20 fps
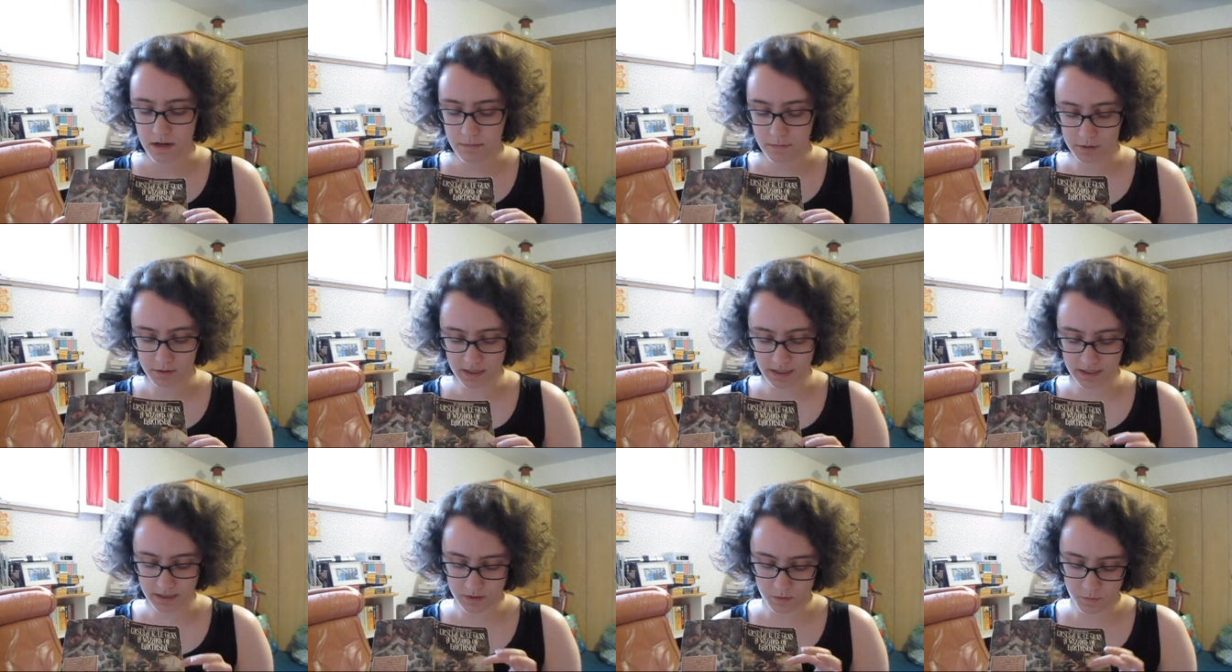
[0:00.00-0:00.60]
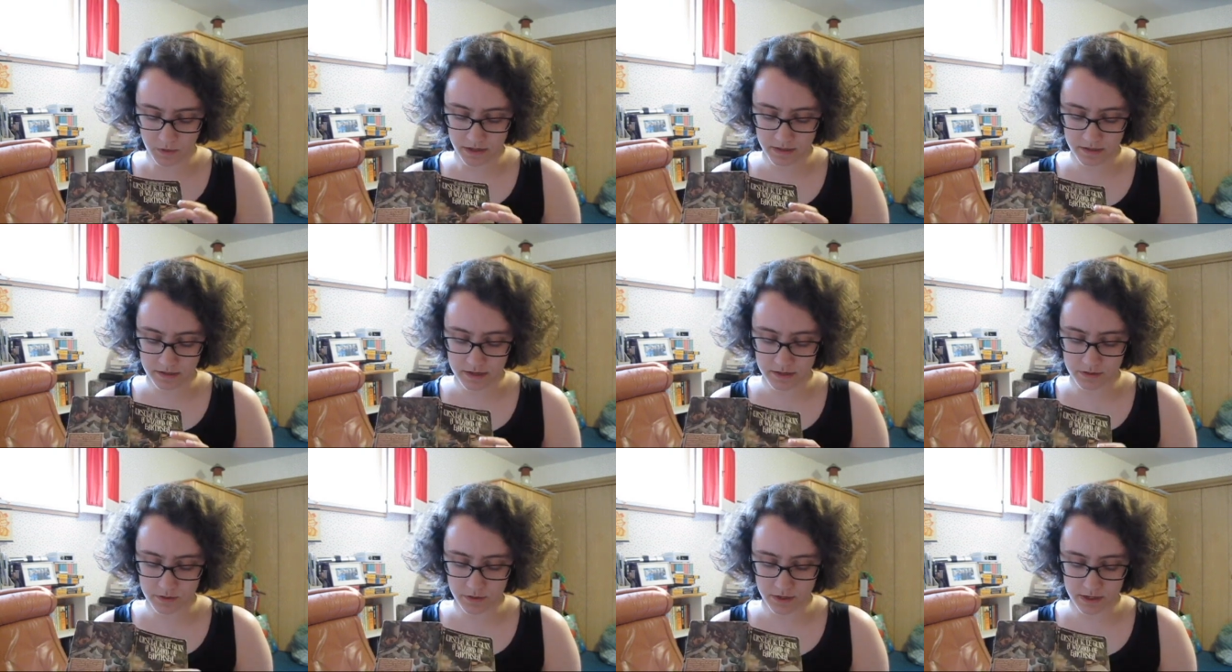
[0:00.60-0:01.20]
But, like, the way that
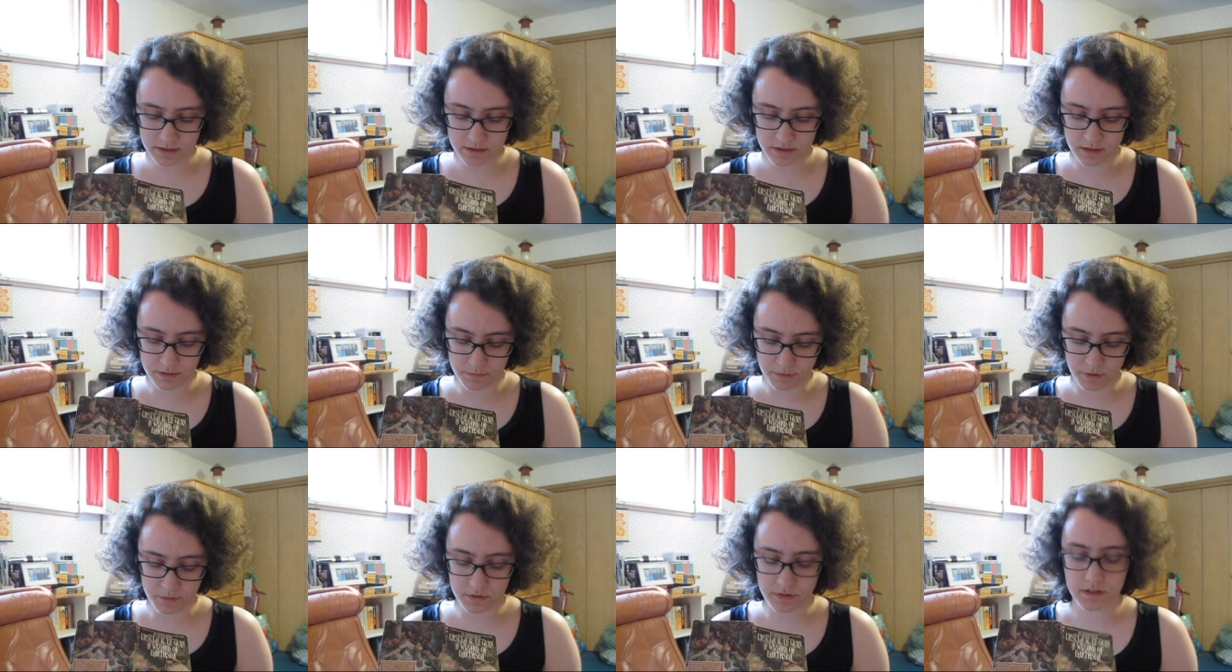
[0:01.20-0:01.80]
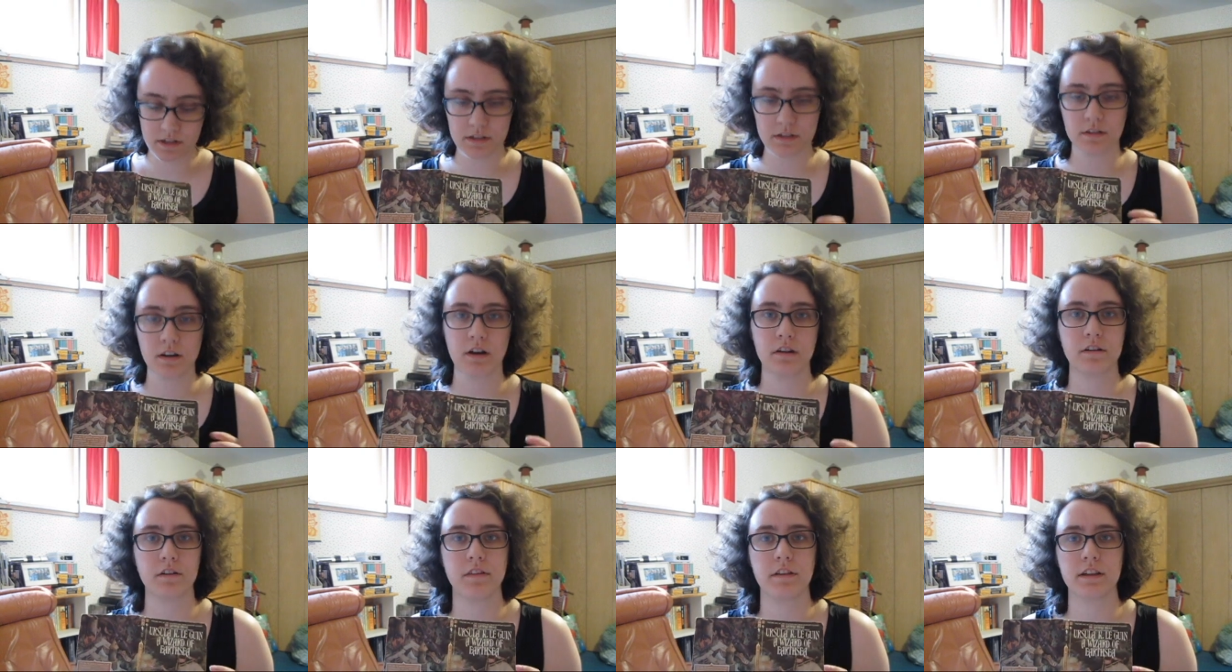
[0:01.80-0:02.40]
he's dressed and the boat that he's
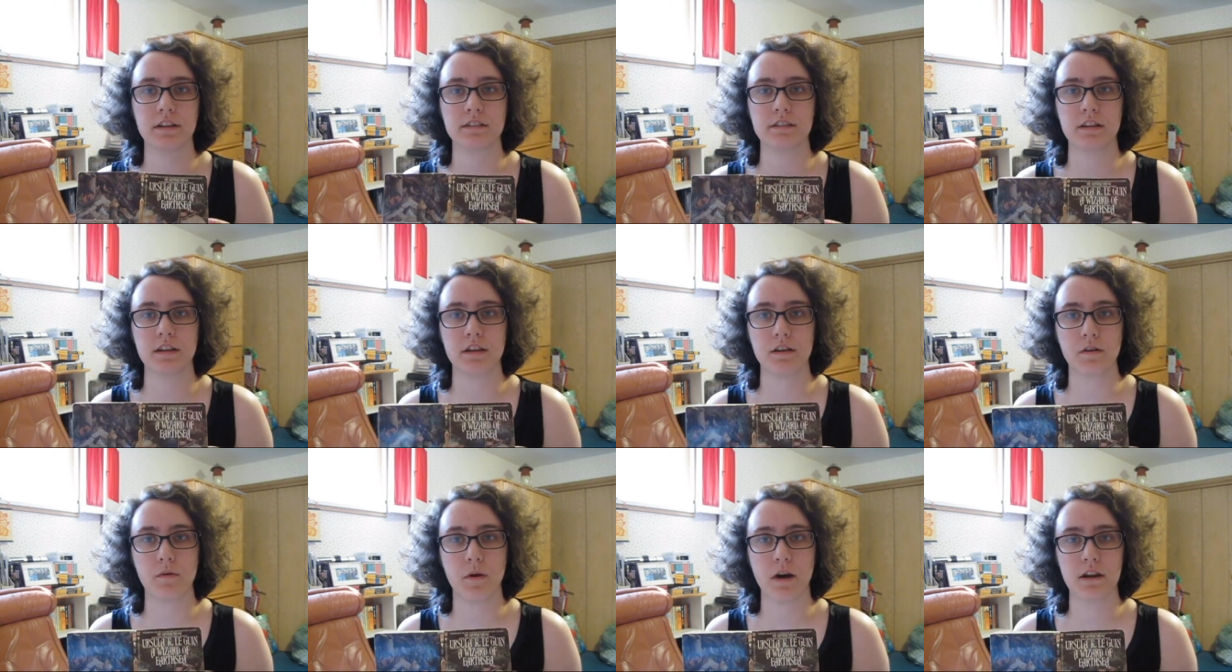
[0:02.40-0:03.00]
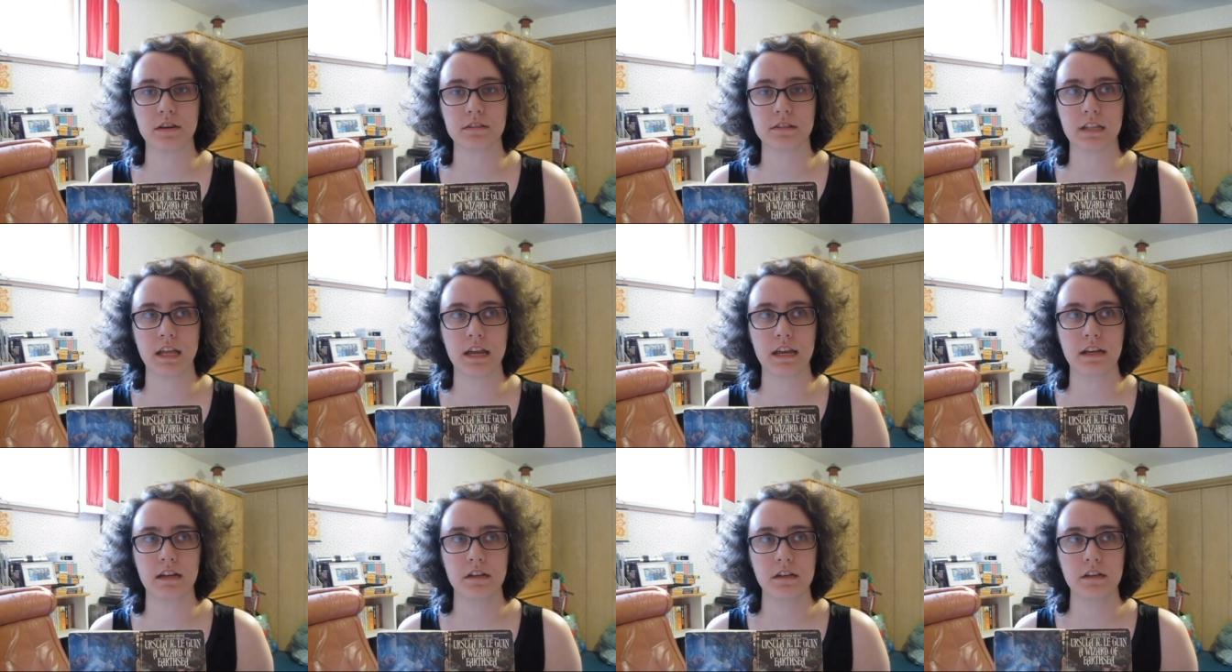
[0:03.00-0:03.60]
on are things that he acquires,
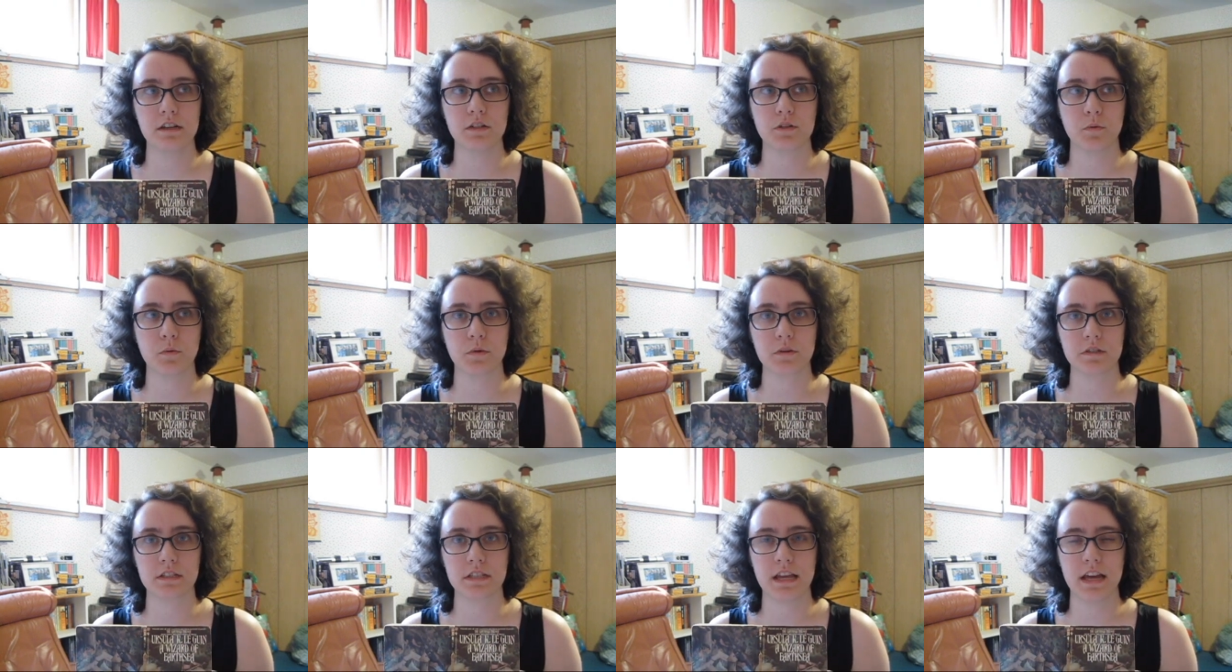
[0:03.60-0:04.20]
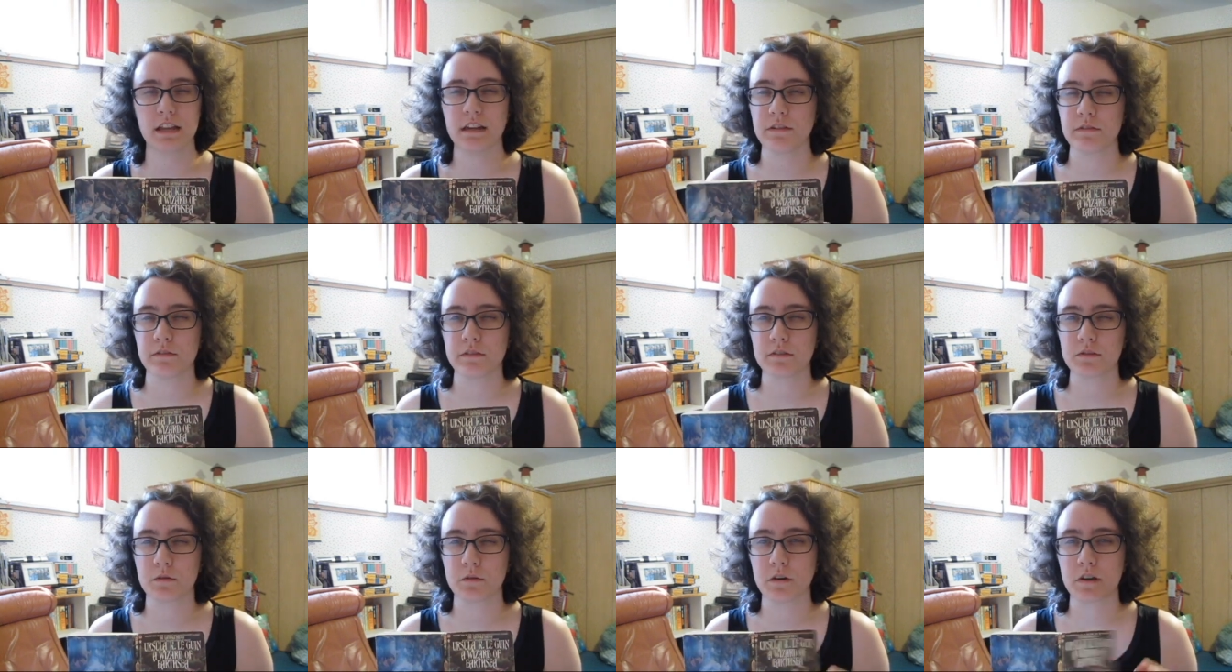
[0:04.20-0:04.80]
like, towards the end of the
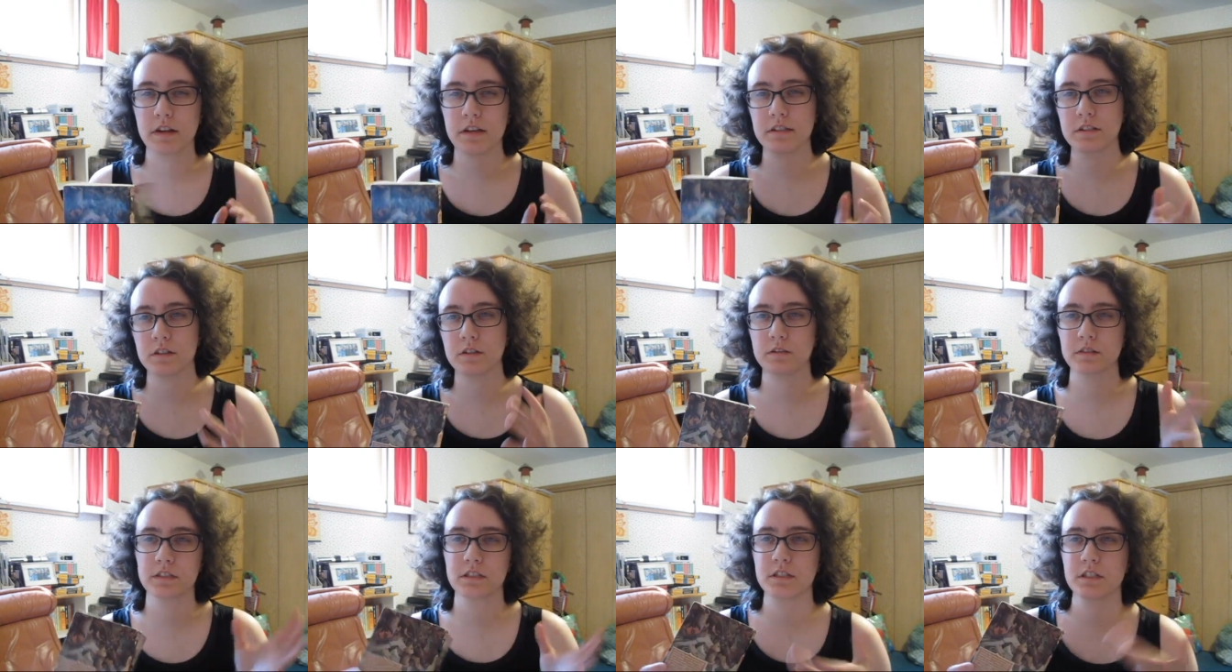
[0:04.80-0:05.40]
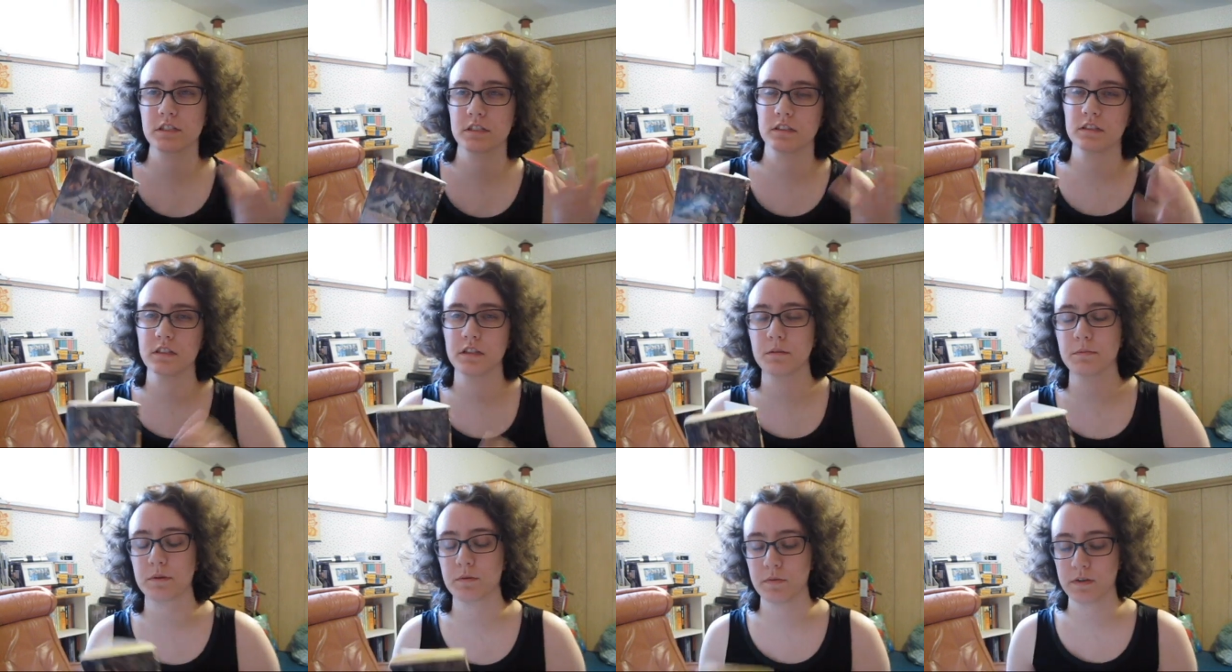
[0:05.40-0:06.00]
story, so it's just a
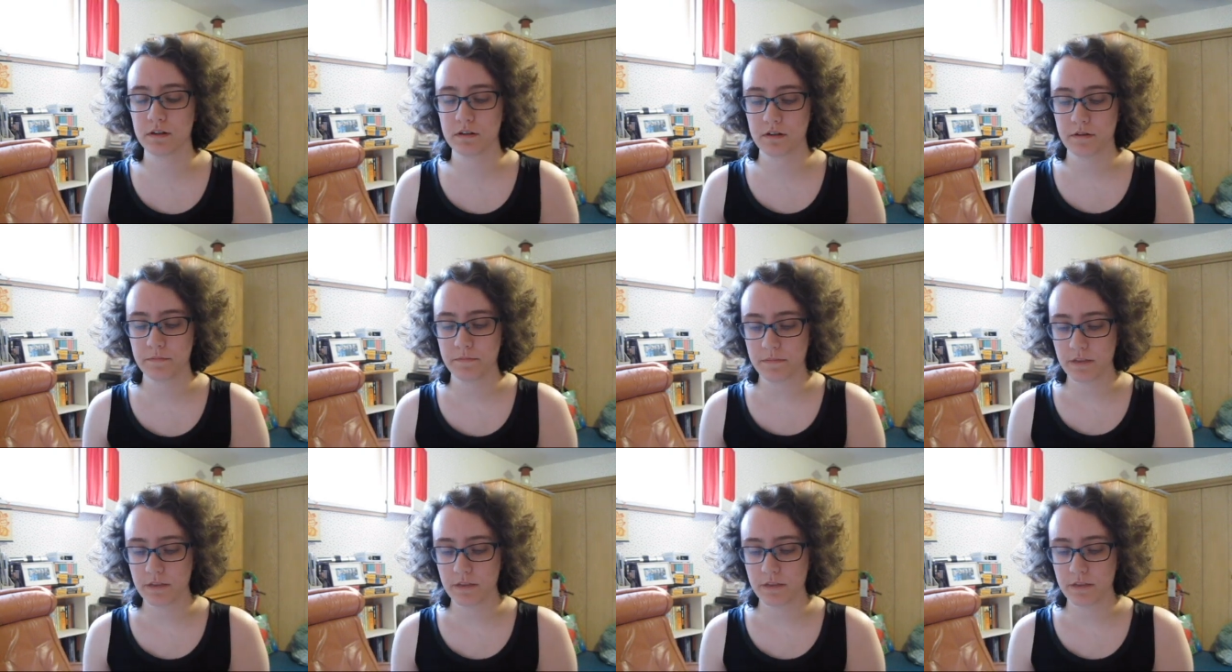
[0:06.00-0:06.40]
little bit weird.